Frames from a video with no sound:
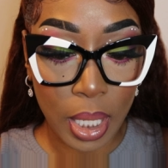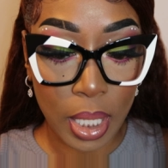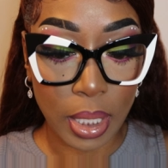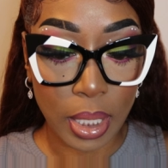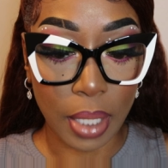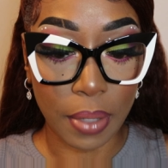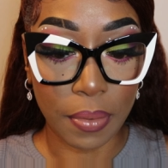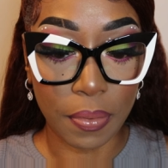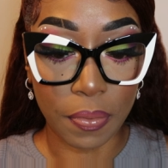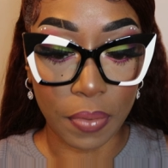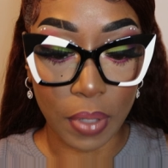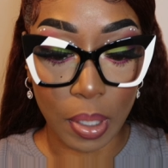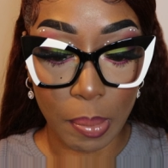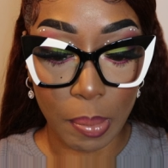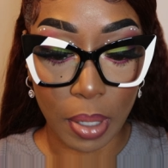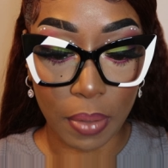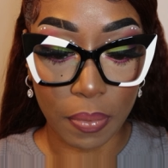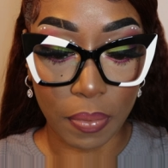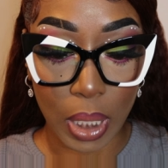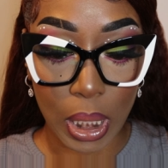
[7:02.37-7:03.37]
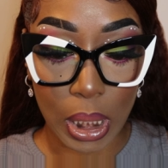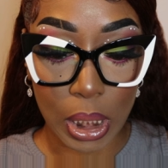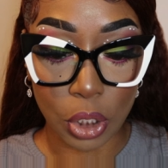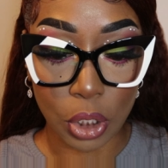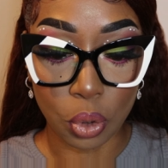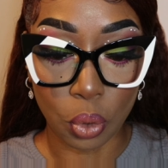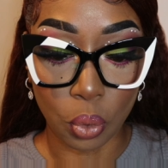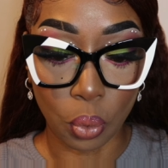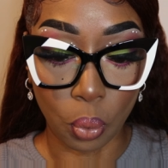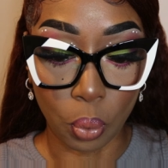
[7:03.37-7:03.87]
They fit my
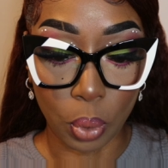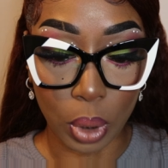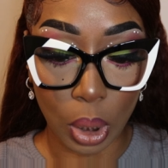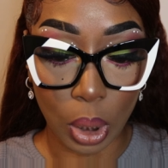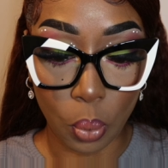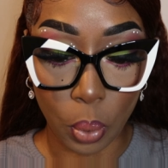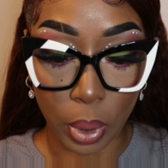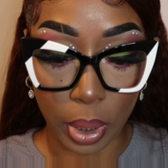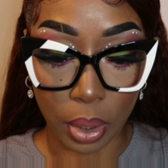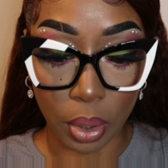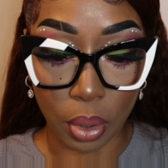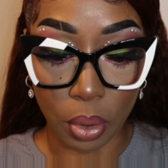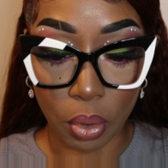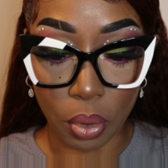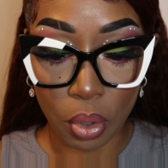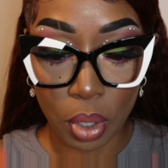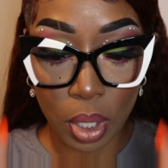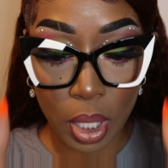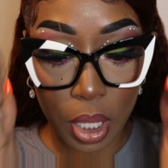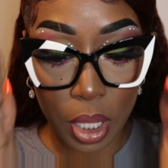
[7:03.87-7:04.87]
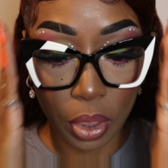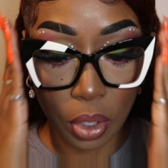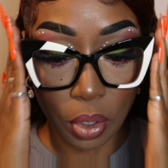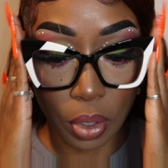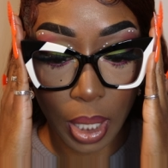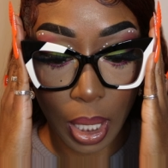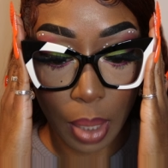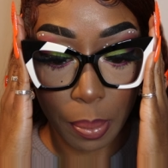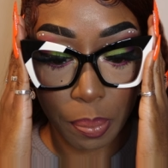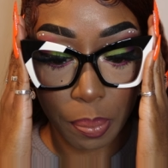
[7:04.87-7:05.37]
face really well. They're
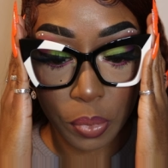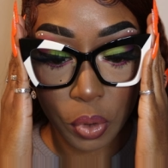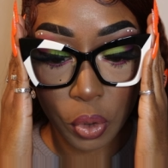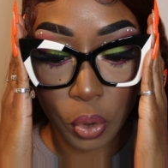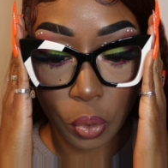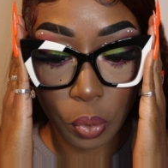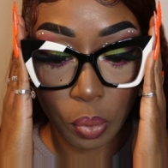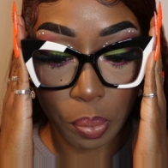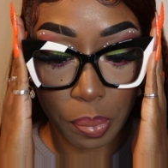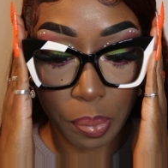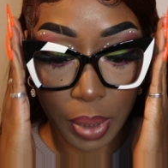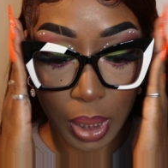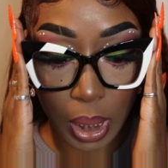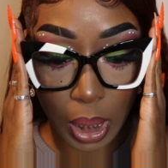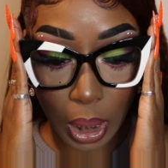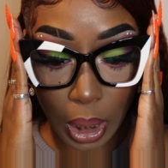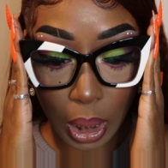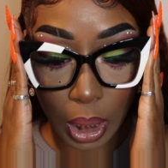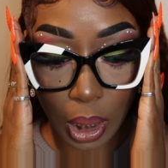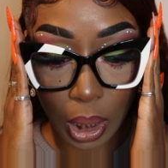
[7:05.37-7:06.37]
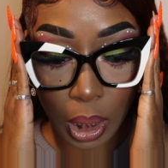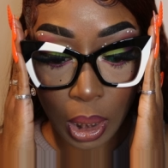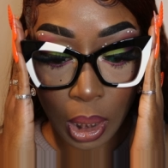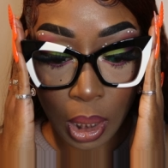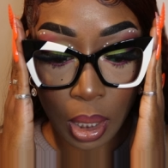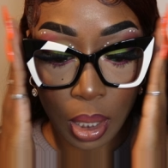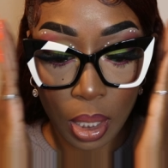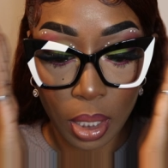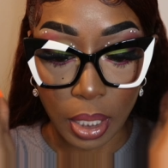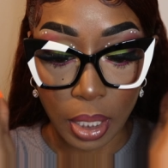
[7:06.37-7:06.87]
not too big.
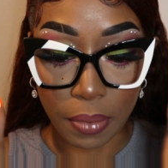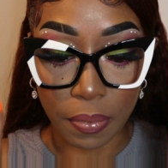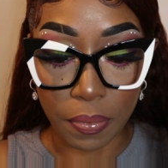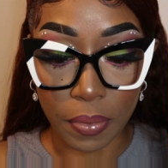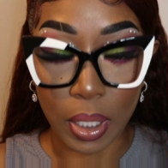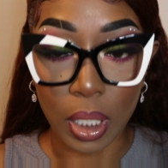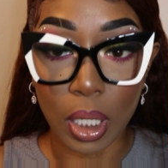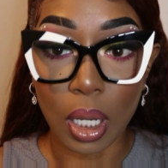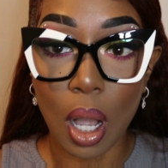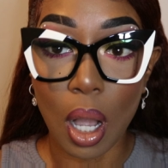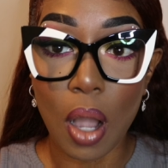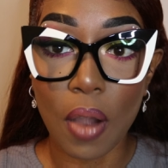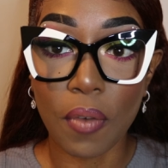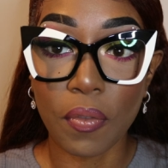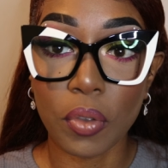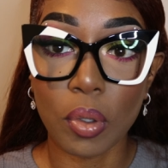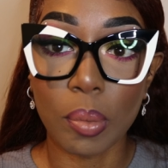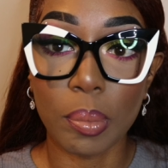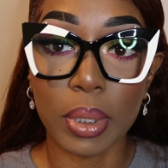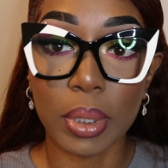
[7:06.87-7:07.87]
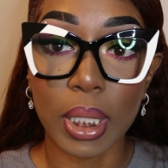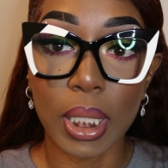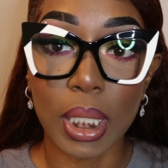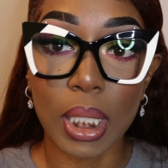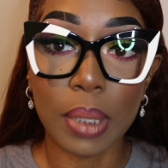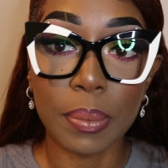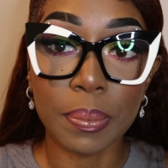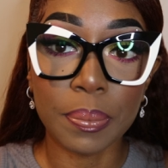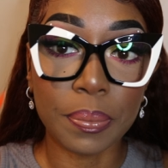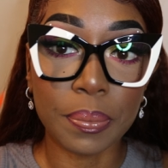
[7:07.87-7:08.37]
They fit
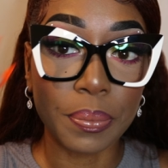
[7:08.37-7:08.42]
comfortably.